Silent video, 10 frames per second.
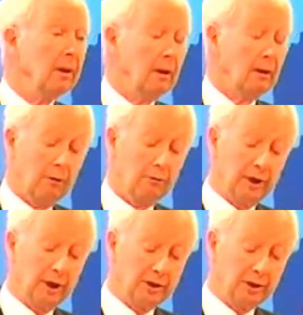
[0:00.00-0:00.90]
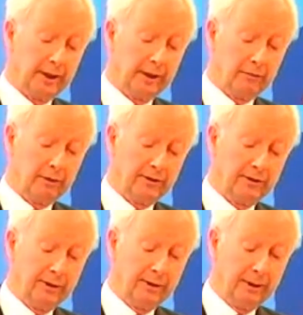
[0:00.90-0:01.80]
outrageously
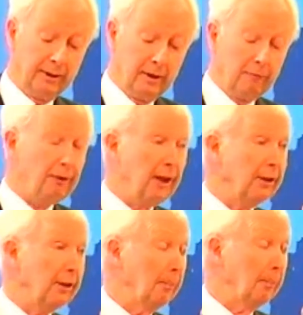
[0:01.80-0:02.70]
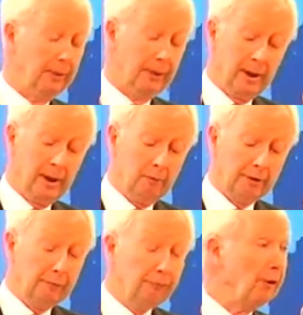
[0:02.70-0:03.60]
increased. Followed up with
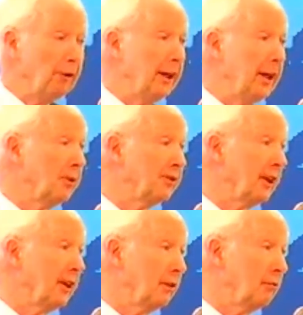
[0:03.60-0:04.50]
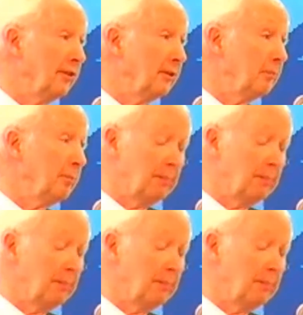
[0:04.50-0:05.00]
a 48% increase in public